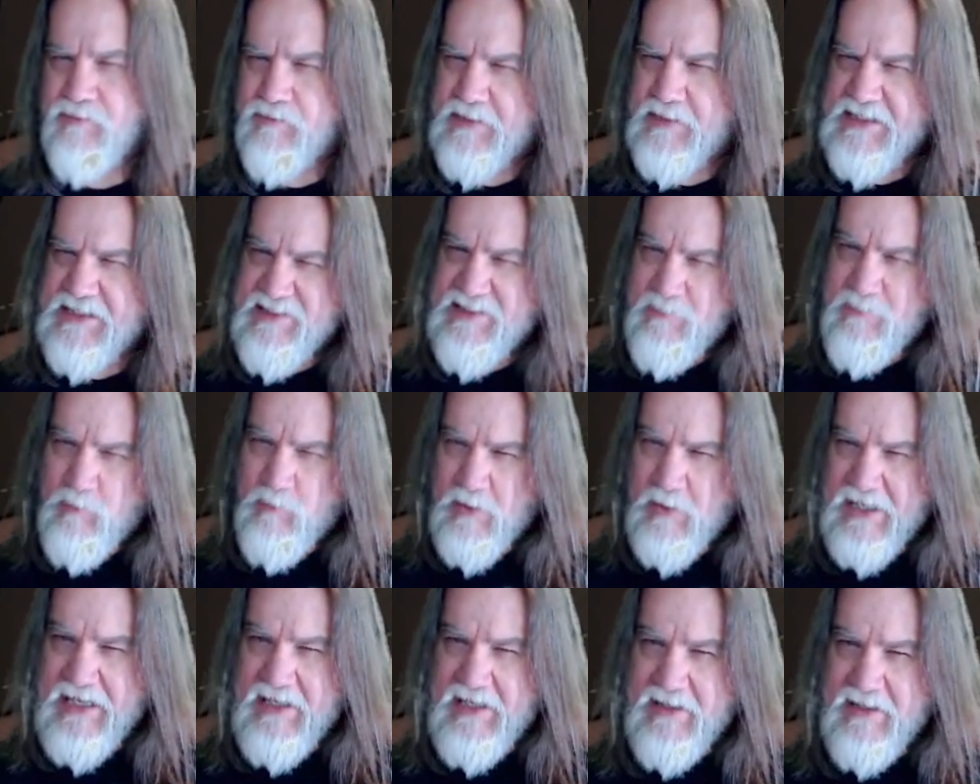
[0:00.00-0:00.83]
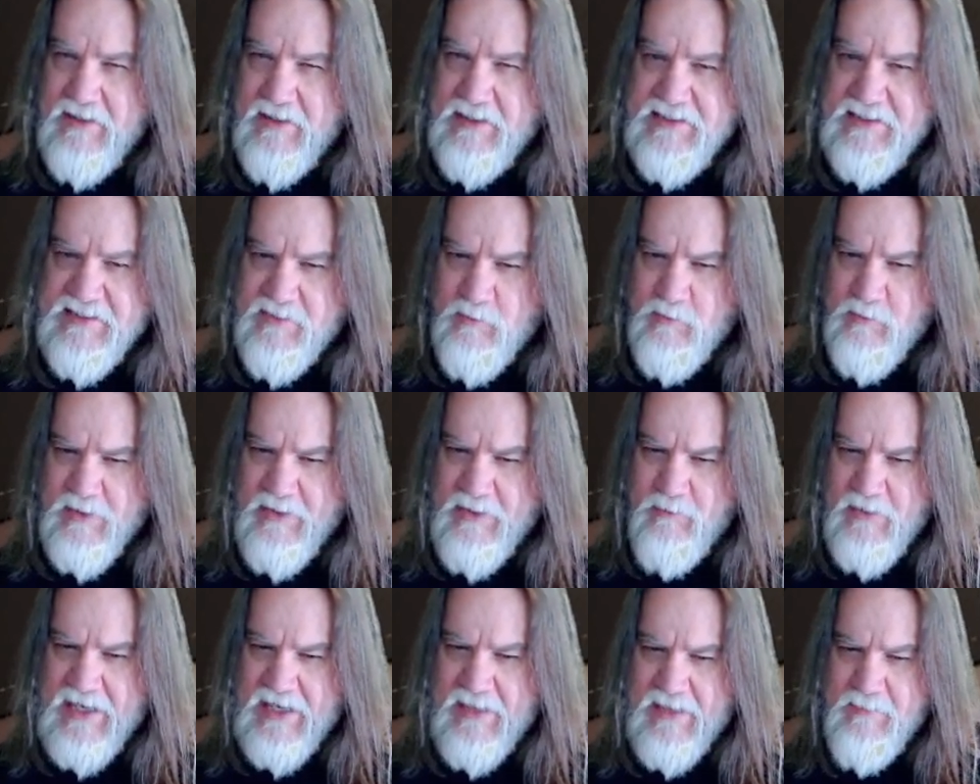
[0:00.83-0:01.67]
Is it white? Is it a
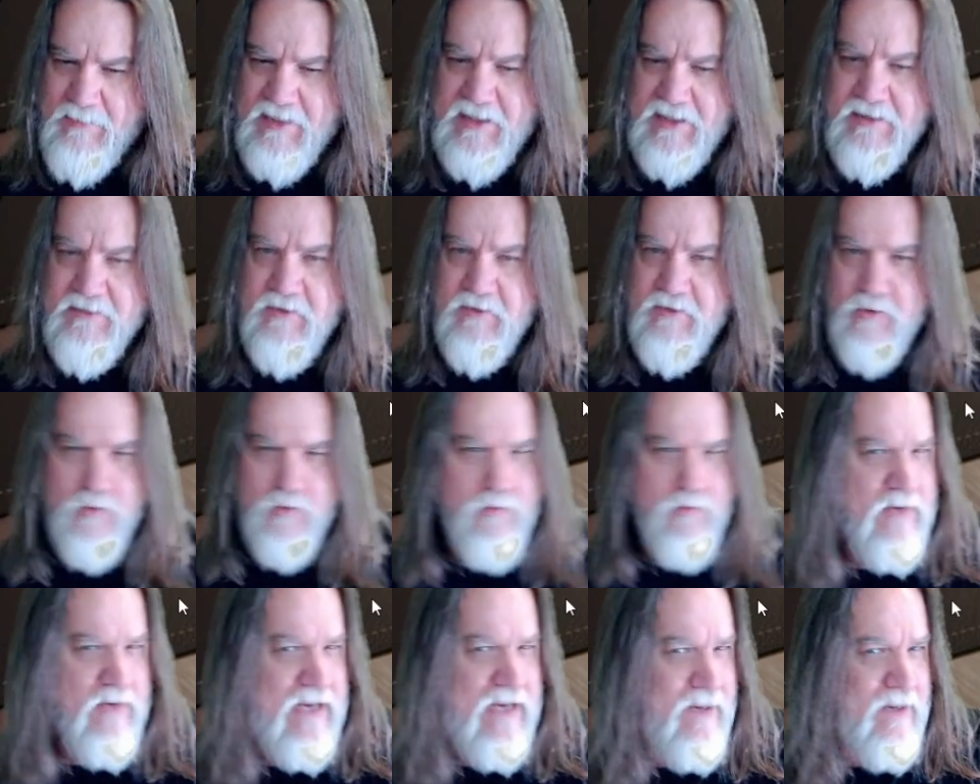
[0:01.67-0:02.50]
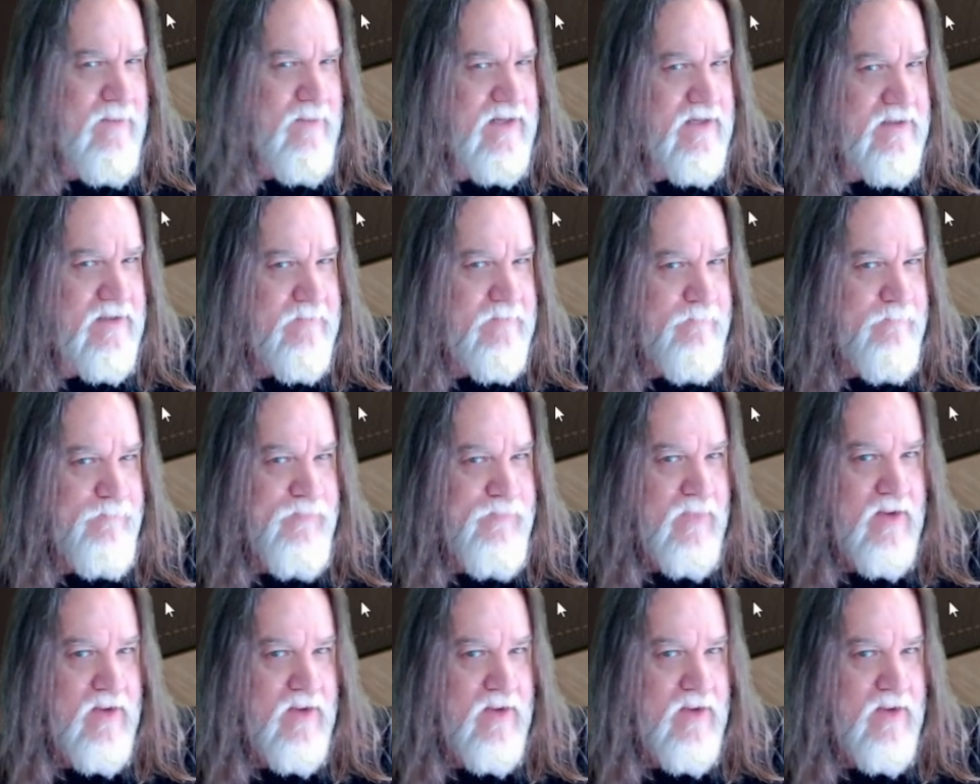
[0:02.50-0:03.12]
white rabbit? Gold rabbit?